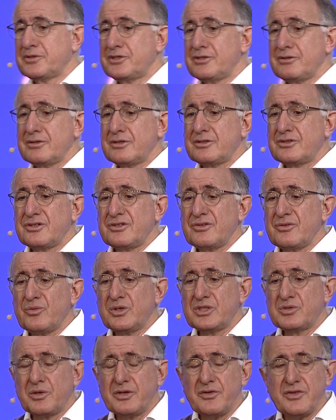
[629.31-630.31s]

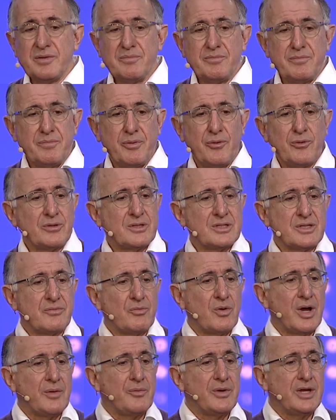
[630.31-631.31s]
it's one of the important
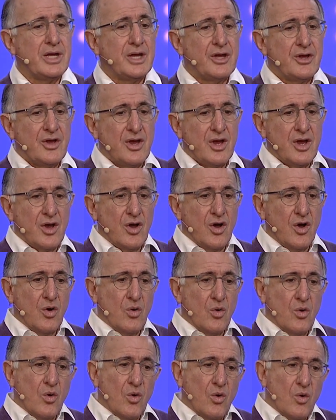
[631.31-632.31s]
why we
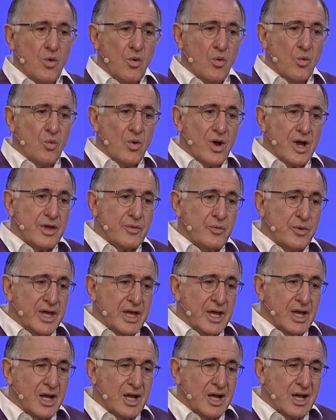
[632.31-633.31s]
why
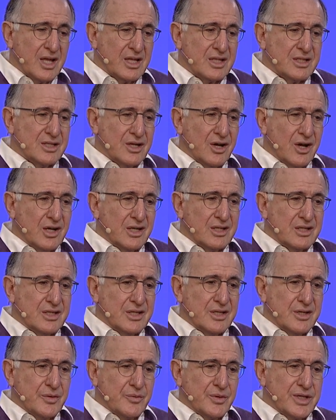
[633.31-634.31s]
we
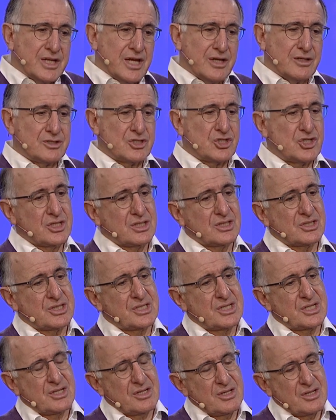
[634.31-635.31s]
we don't
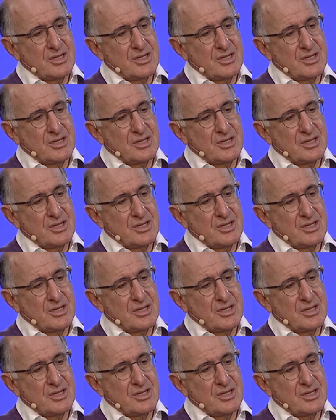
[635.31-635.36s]
just